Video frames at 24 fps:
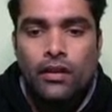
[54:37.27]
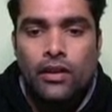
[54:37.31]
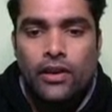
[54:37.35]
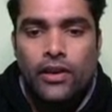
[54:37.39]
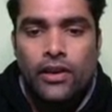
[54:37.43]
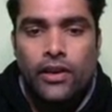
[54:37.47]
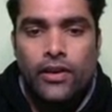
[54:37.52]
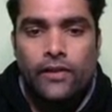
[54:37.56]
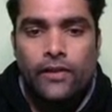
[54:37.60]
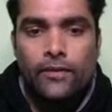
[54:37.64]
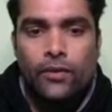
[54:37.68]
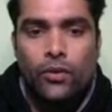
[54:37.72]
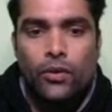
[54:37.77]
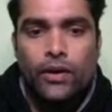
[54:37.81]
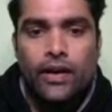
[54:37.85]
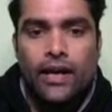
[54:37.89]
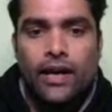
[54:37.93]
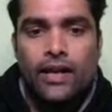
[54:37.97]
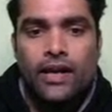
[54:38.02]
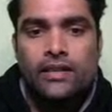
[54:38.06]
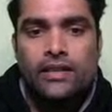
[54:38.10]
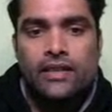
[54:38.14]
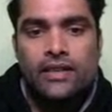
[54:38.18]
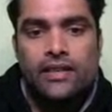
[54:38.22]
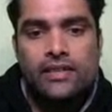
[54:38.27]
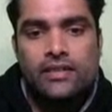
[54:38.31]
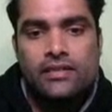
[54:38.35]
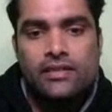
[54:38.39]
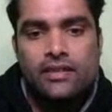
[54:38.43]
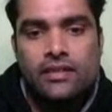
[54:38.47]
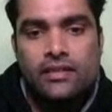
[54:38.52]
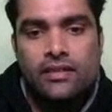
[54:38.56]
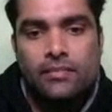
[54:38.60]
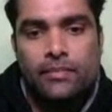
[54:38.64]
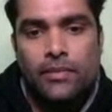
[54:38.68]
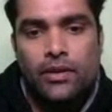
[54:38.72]
If you get
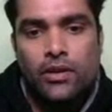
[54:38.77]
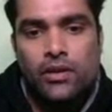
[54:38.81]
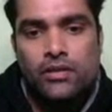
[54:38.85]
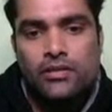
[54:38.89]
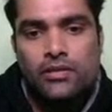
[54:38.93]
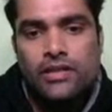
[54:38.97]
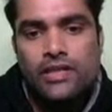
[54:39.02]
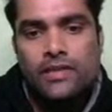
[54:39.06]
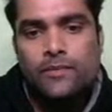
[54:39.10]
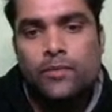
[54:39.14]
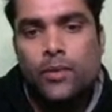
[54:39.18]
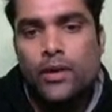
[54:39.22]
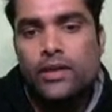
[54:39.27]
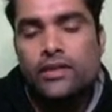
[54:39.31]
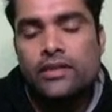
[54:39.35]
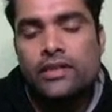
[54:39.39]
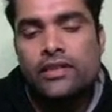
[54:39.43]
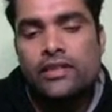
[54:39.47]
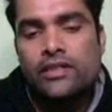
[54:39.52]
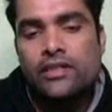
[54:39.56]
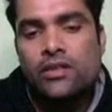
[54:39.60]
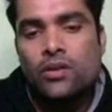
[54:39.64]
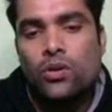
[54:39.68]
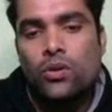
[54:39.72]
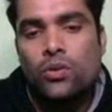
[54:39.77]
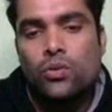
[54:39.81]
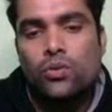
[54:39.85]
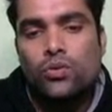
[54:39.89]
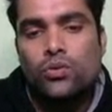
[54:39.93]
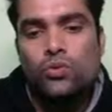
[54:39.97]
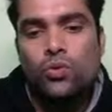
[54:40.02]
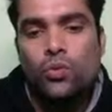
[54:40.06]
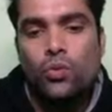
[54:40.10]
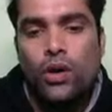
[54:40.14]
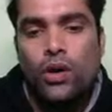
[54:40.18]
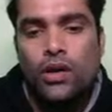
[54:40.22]
this, because 6.302,
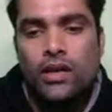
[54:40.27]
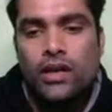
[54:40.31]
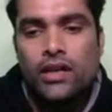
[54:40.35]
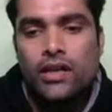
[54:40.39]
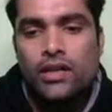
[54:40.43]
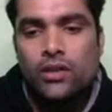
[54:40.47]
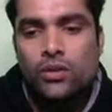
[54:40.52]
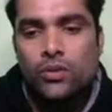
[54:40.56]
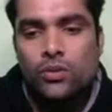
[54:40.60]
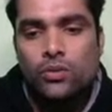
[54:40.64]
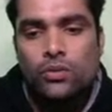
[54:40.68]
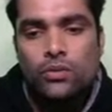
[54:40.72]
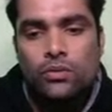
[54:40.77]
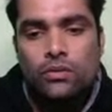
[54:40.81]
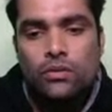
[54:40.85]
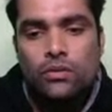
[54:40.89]
so what I'll do?